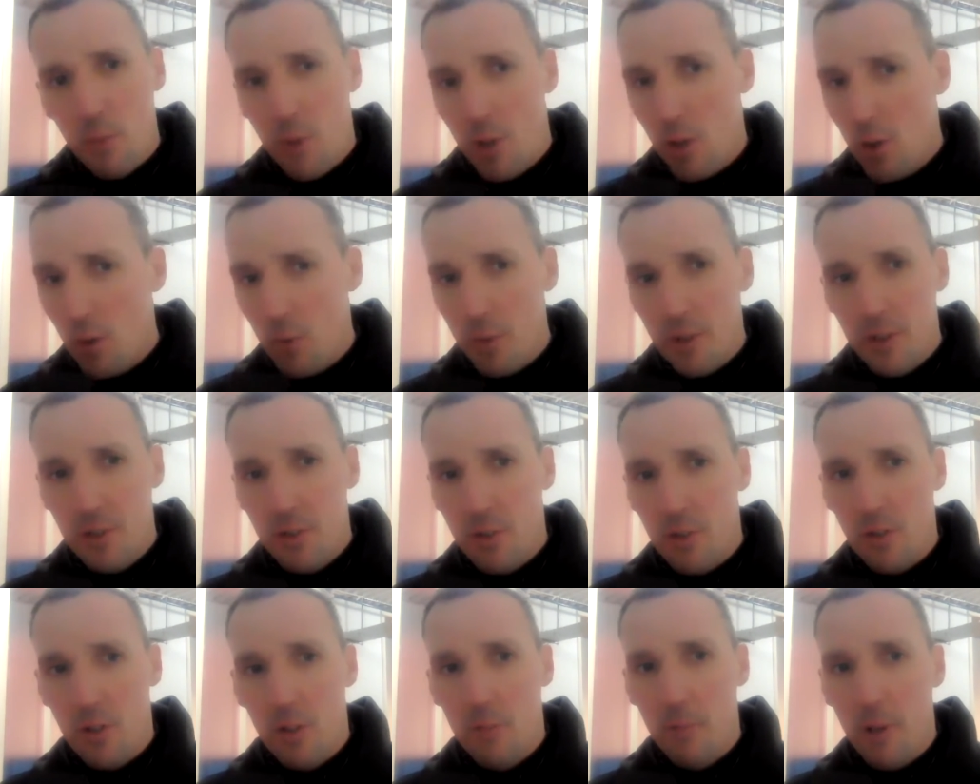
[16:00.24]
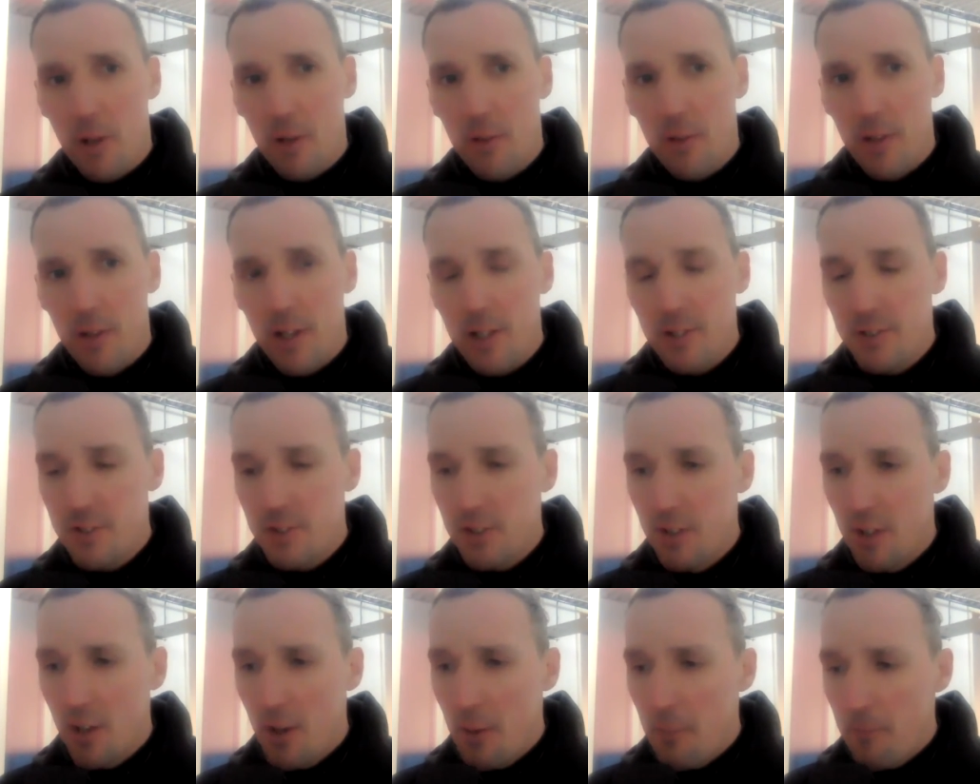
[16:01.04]
We always talk about this.
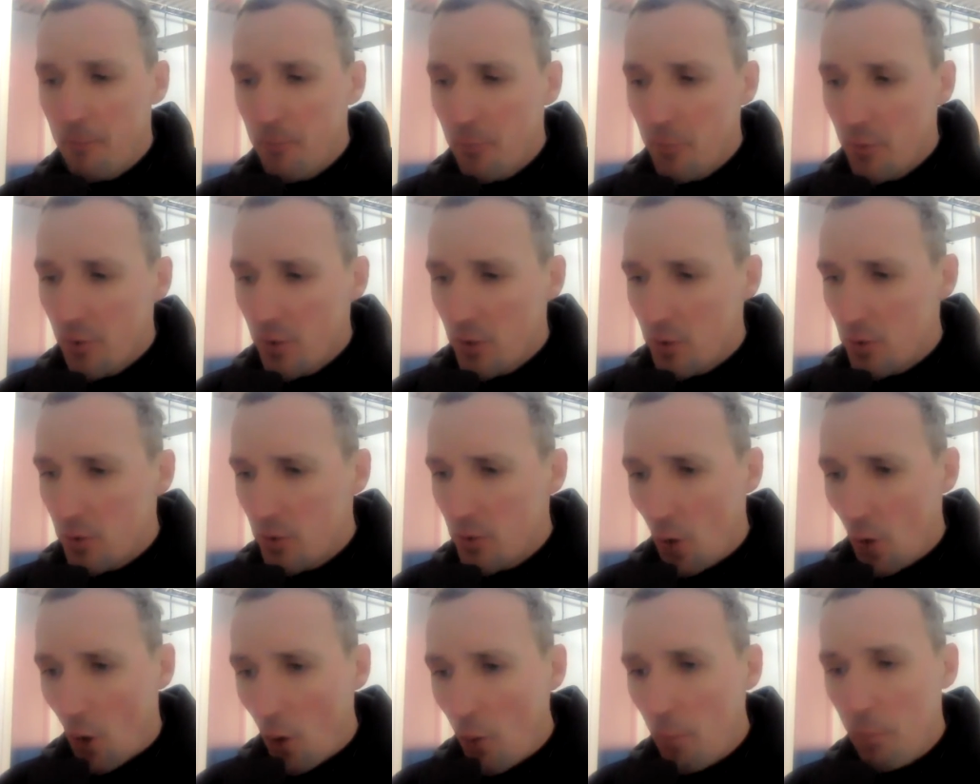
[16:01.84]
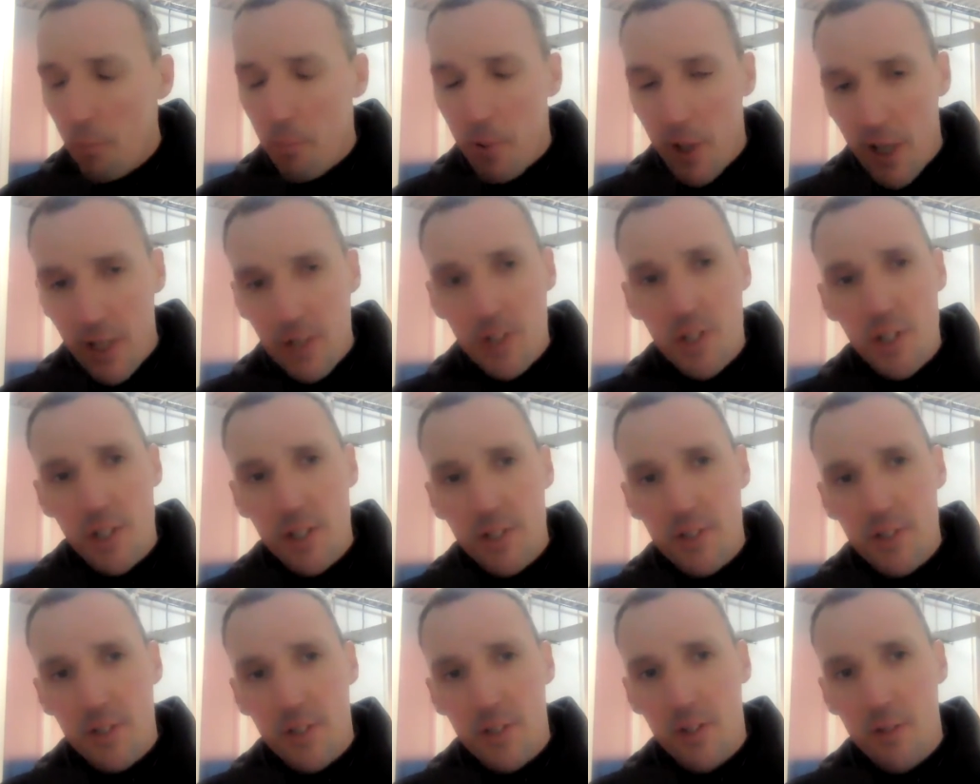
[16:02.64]
Don't pitch
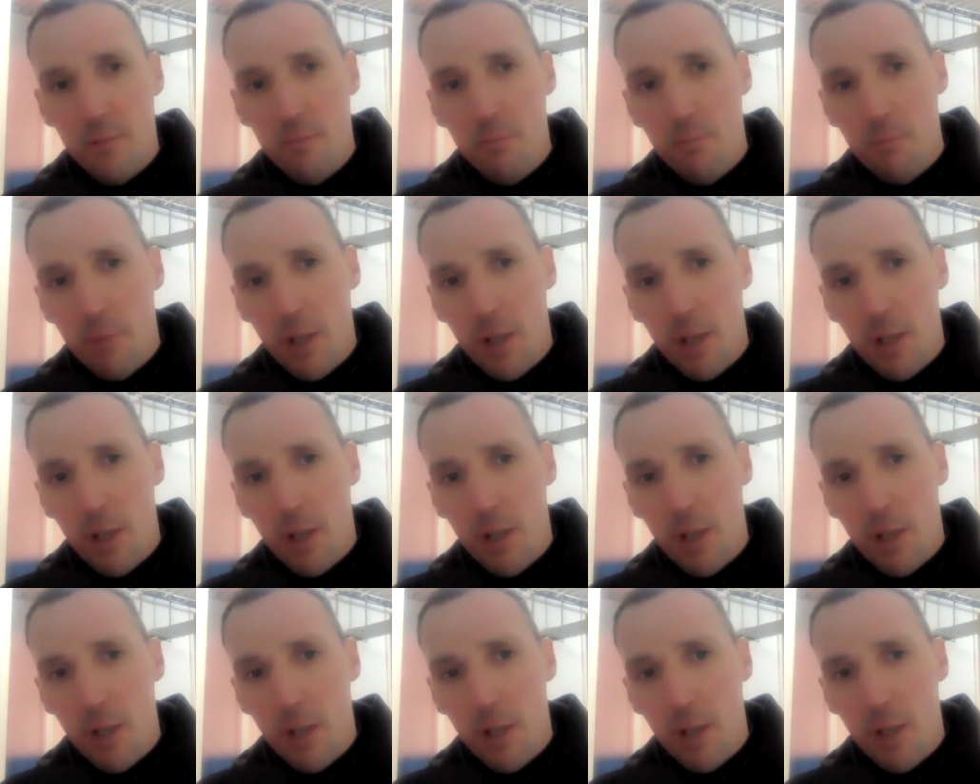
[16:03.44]
it to them.